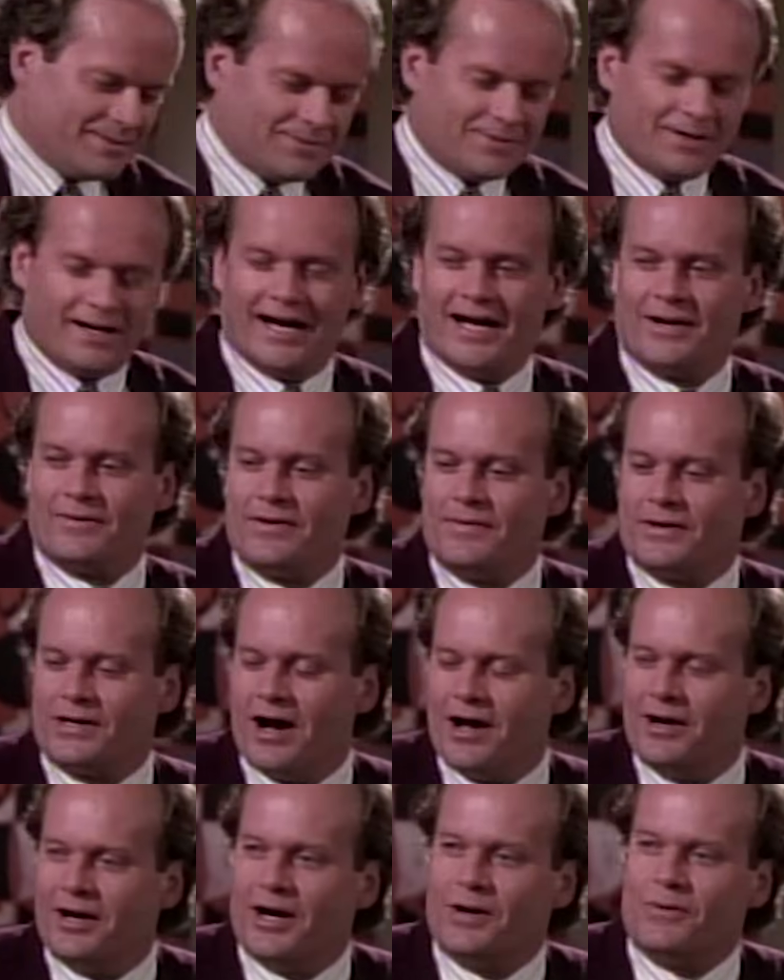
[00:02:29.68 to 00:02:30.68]
Well, we were
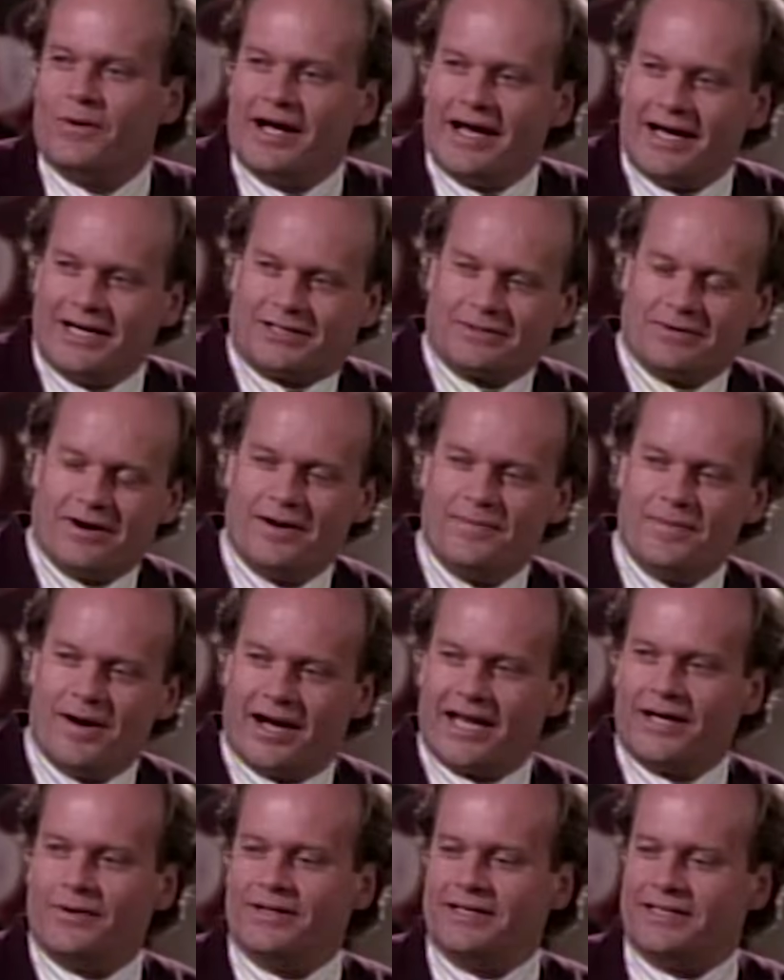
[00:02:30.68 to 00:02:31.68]
on our way to
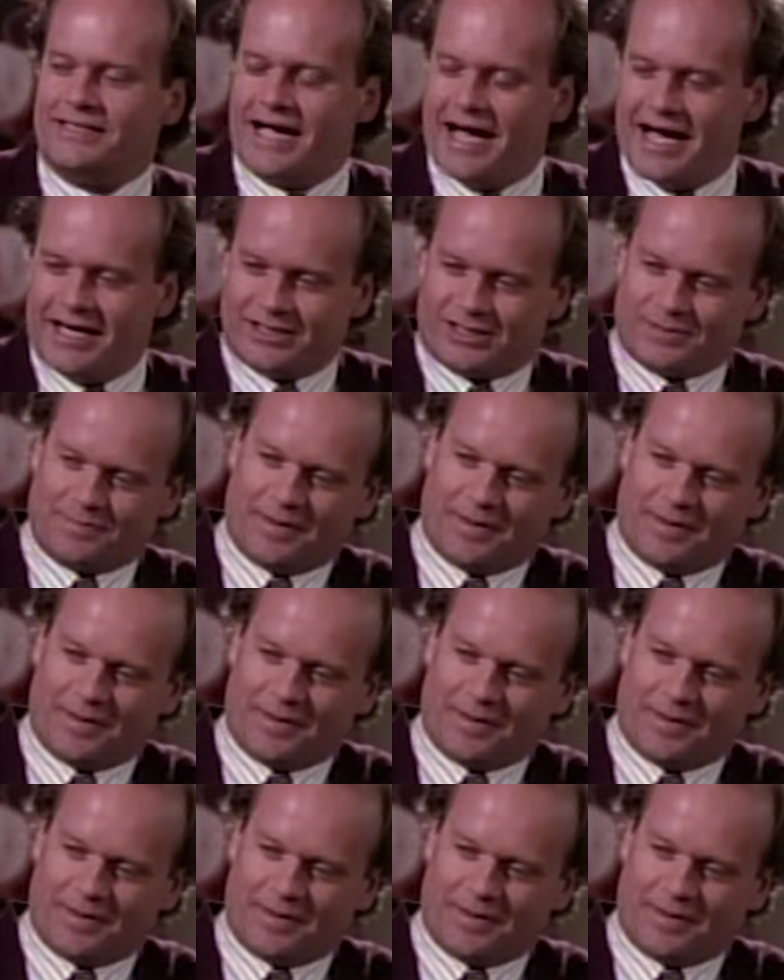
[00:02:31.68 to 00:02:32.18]
Armani when Dad